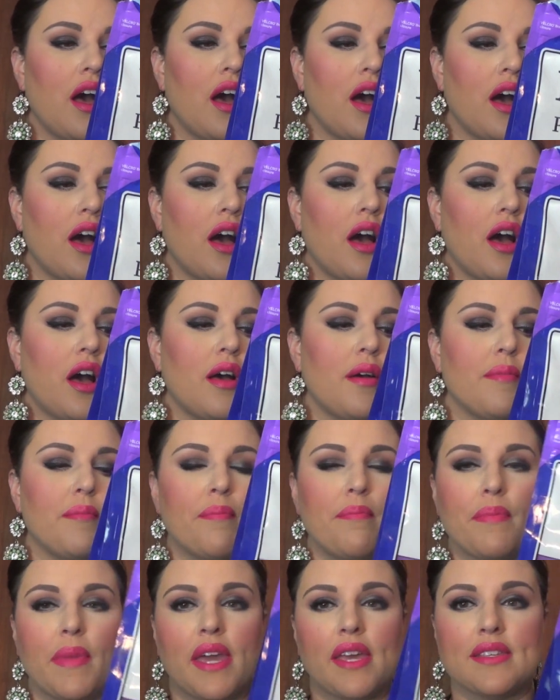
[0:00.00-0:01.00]

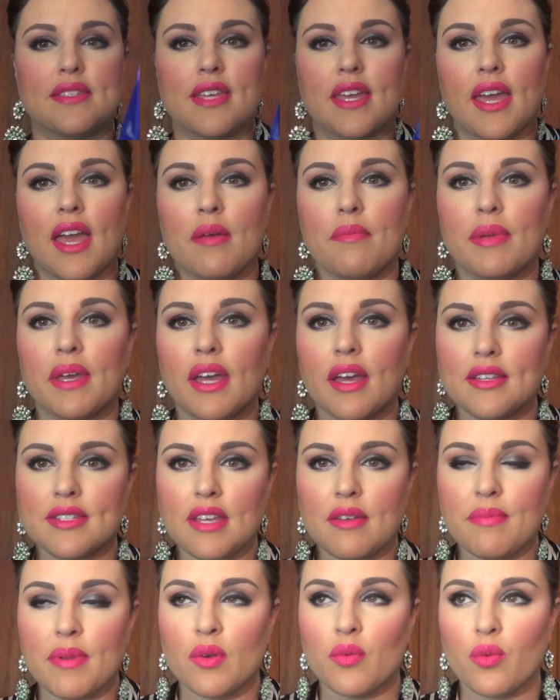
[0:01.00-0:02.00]
amazing. And because
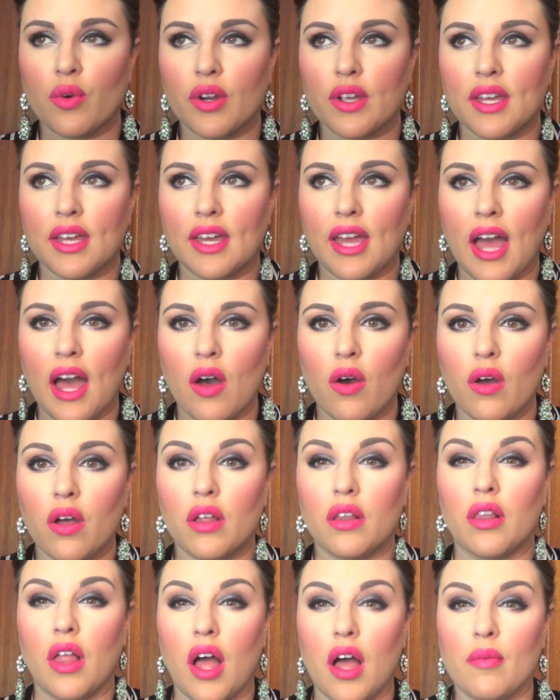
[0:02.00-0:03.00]
I've been working out
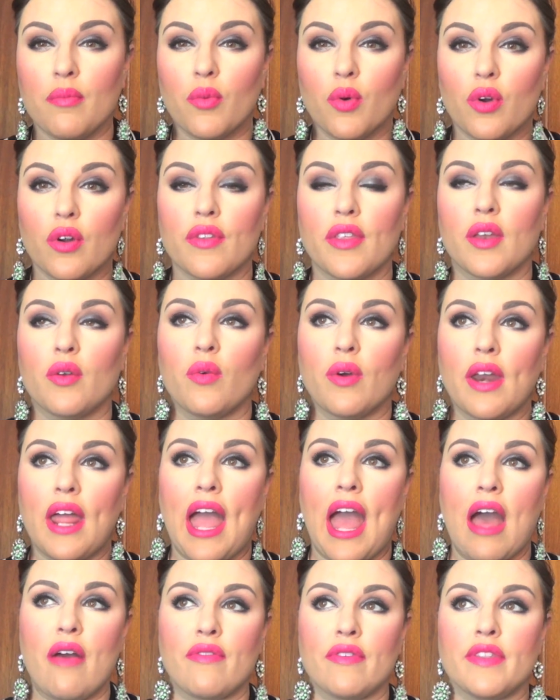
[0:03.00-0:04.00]
a lot more than what I
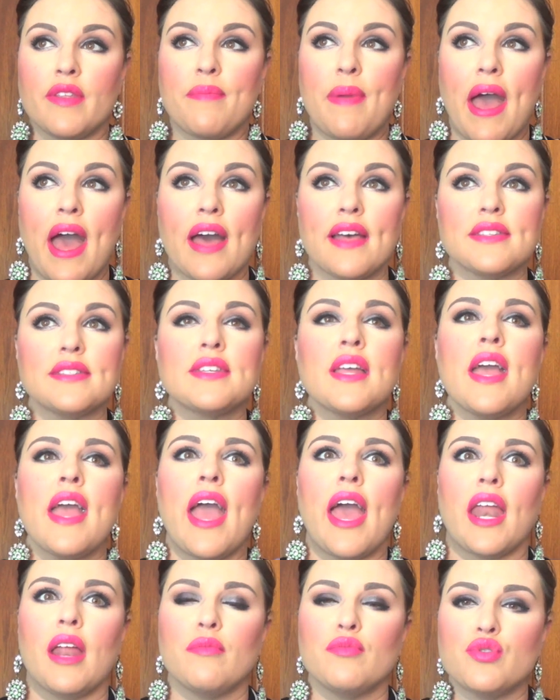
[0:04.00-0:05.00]
have in the past,
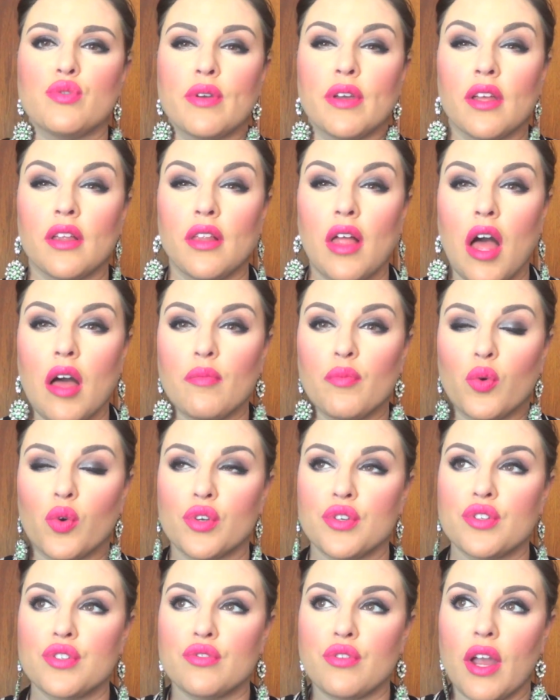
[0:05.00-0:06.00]
and I'm doing a lot
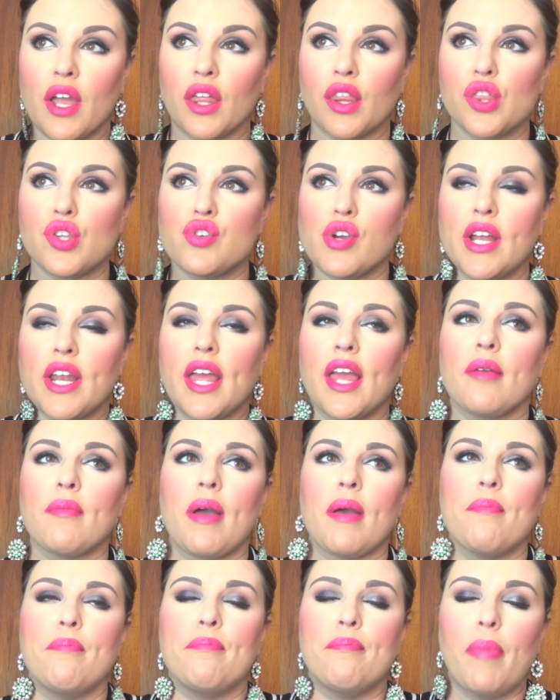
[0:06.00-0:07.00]
more strength training,
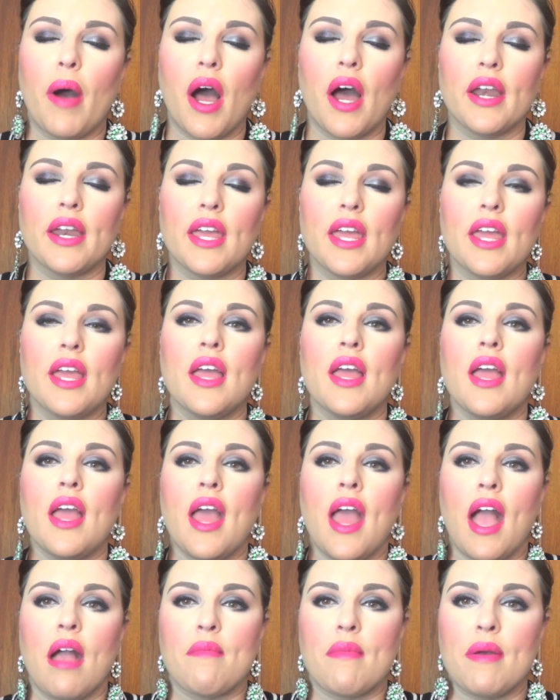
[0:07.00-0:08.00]
my body
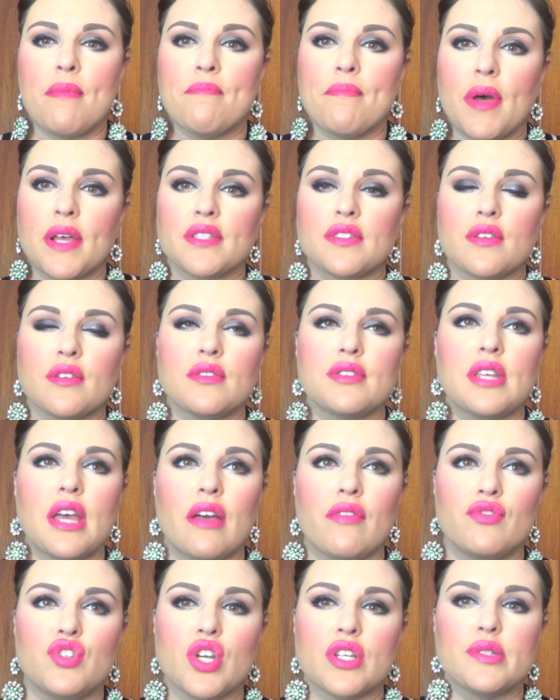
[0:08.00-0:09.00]
and my muscles
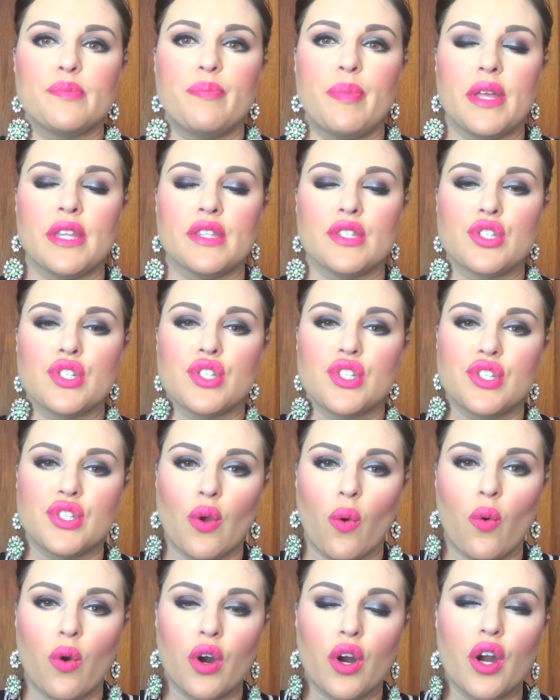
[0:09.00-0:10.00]
have just been
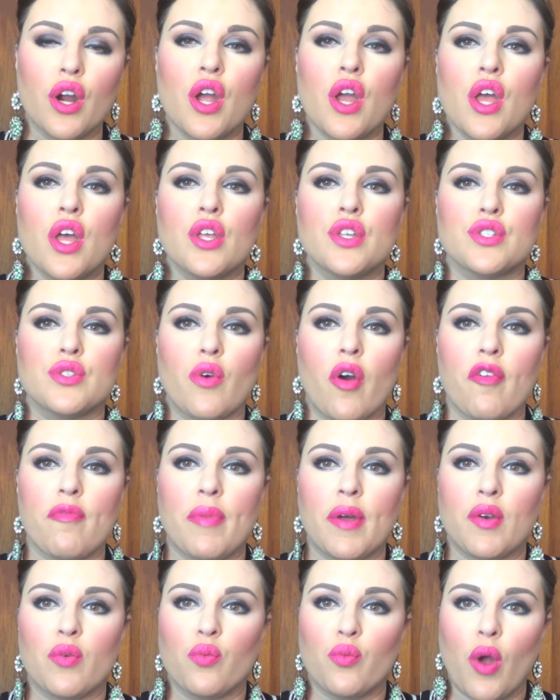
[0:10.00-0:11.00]
sore. So I've
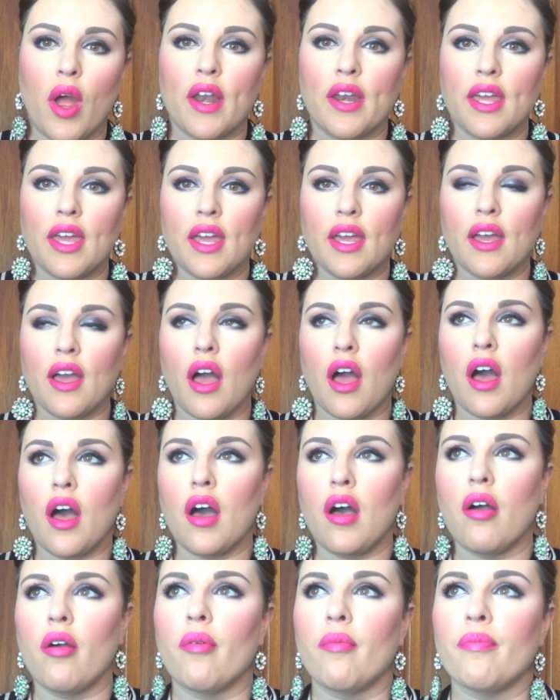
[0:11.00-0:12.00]
been running
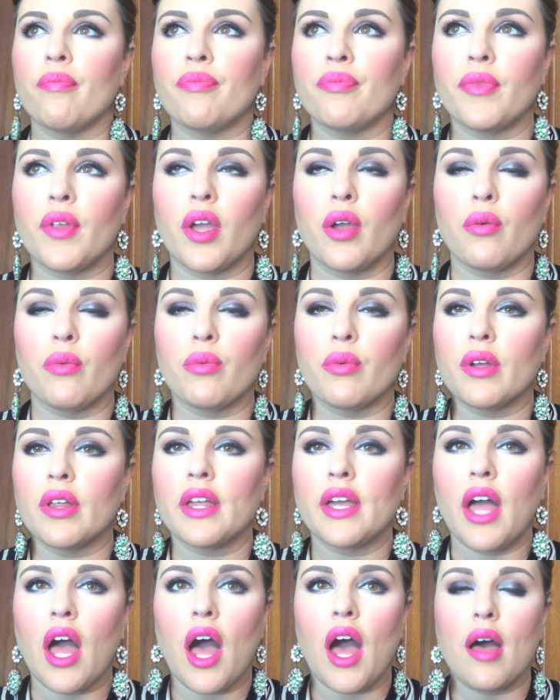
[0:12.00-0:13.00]
a
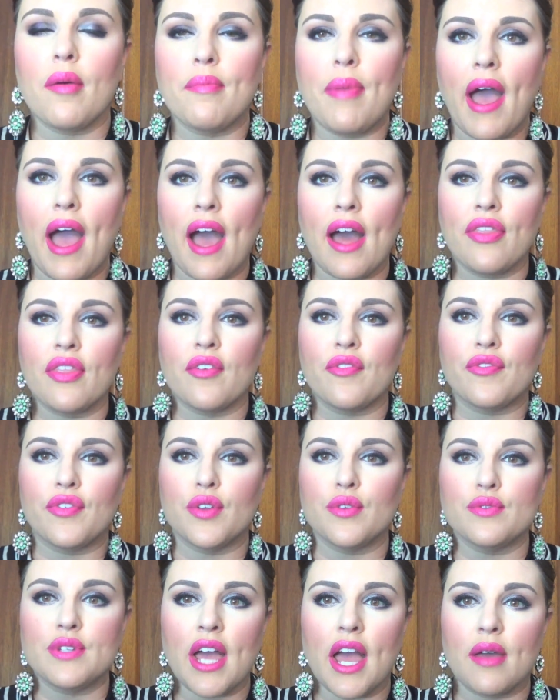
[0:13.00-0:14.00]
really hot bath a
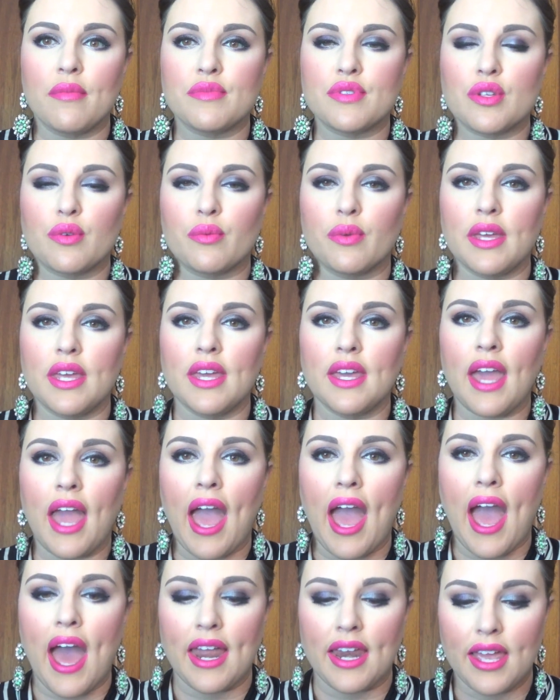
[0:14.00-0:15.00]
few times a week,
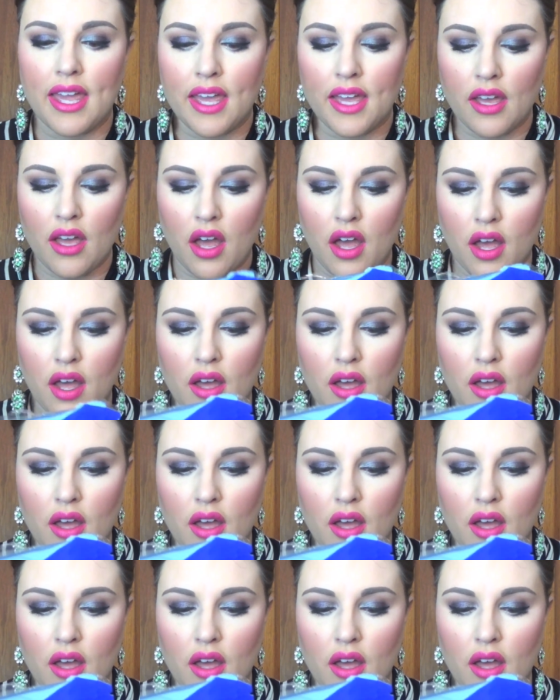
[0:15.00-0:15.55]
adding